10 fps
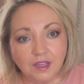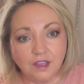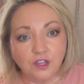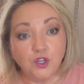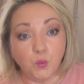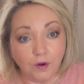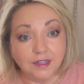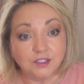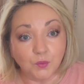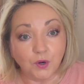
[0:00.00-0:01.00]
you want
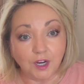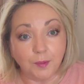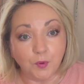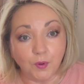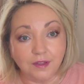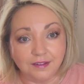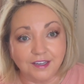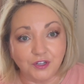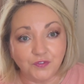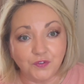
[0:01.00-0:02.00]
it to work up quickly.
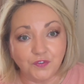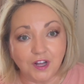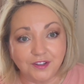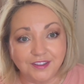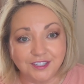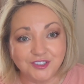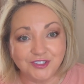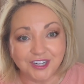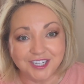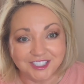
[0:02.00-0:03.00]
And if you follow the
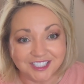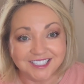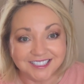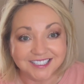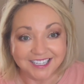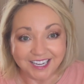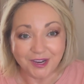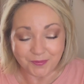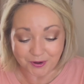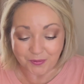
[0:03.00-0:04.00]
instructions,
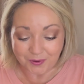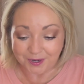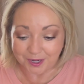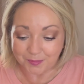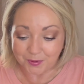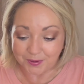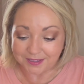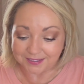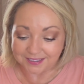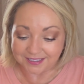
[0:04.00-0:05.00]
it will work up
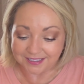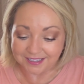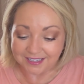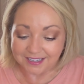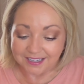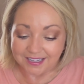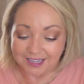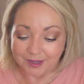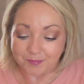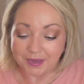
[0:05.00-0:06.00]
quickly.
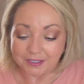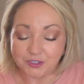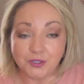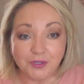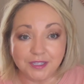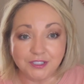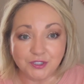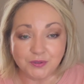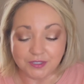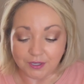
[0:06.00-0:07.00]
Make sure that
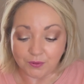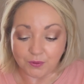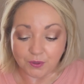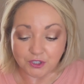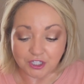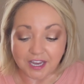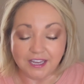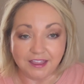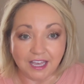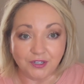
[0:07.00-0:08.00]
you single crochet
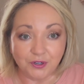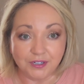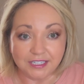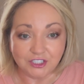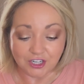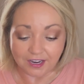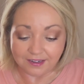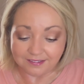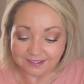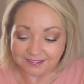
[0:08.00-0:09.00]
in that tourney
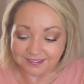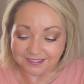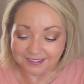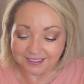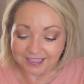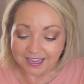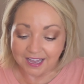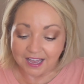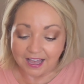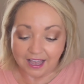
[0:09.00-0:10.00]
chain,
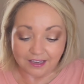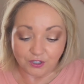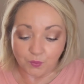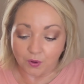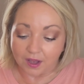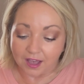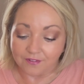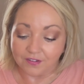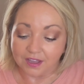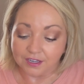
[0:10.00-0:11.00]
and you will
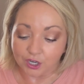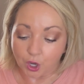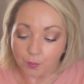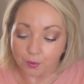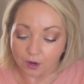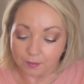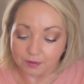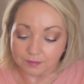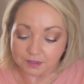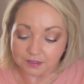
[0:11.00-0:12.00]
have no
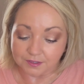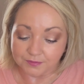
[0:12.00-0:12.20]
problems.